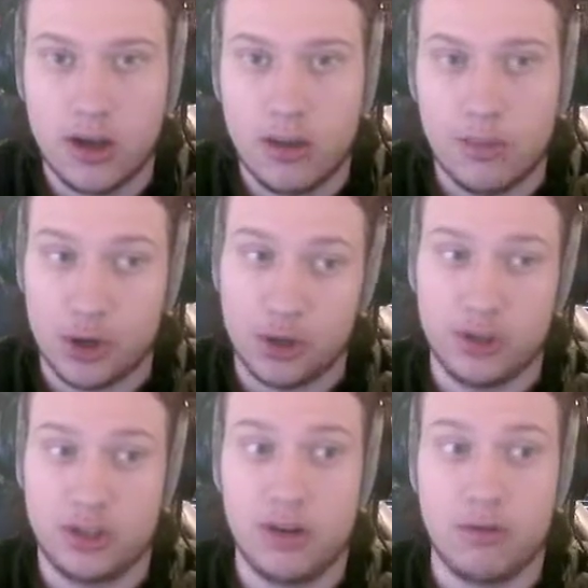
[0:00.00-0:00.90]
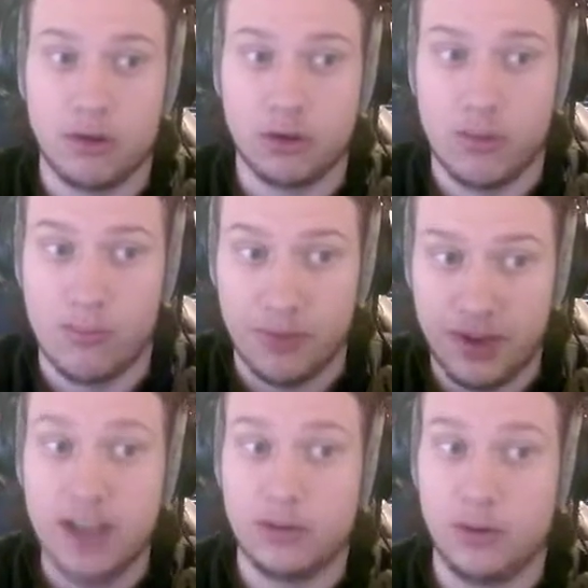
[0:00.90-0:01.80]
But the cost is 0, so
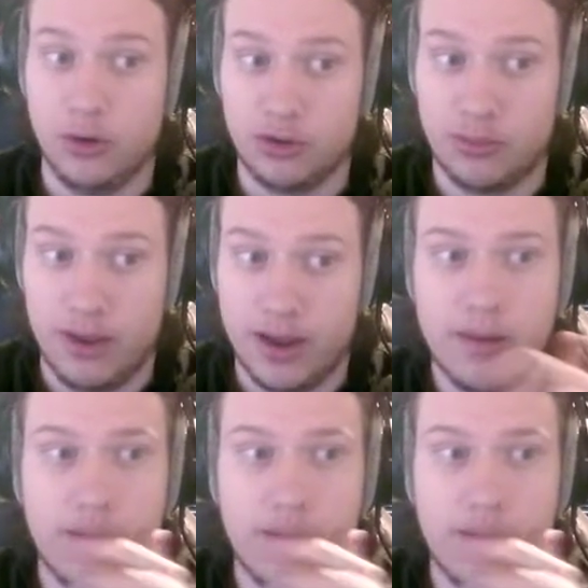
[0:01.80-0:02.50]
yes, we do the split.